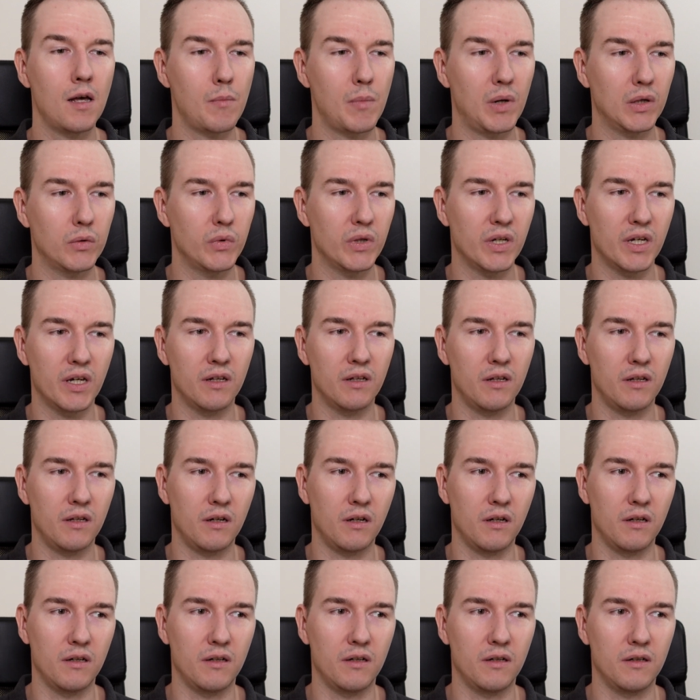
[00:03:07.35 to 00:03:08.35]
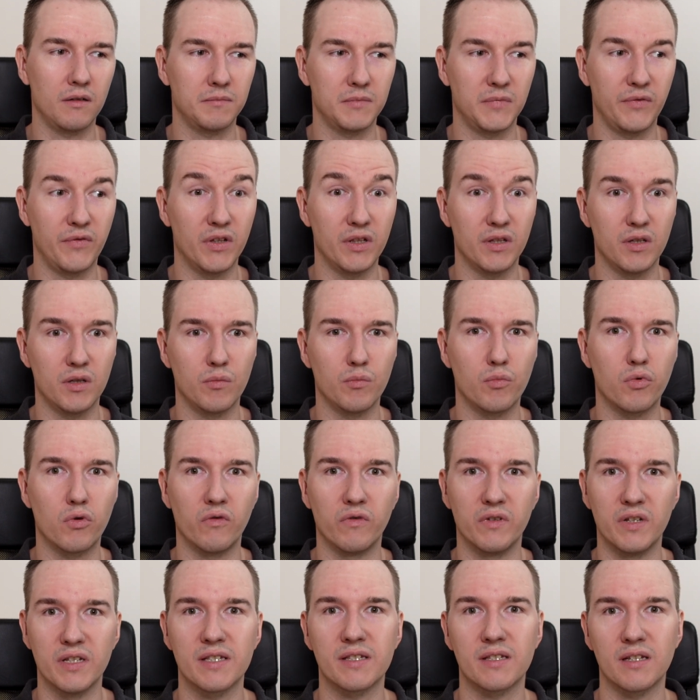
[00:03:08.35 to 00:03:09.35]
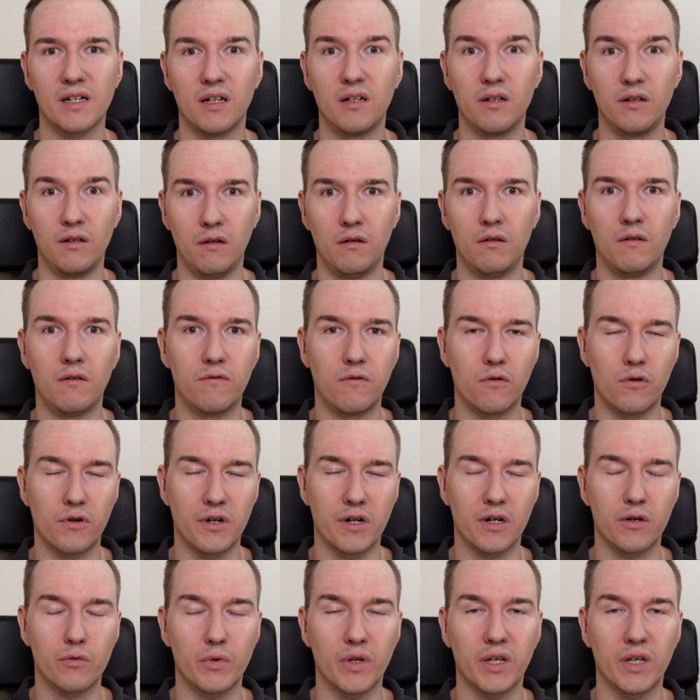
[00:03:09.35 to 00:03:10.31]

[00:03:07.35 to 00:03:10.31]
but we can uh, even improve this a little further.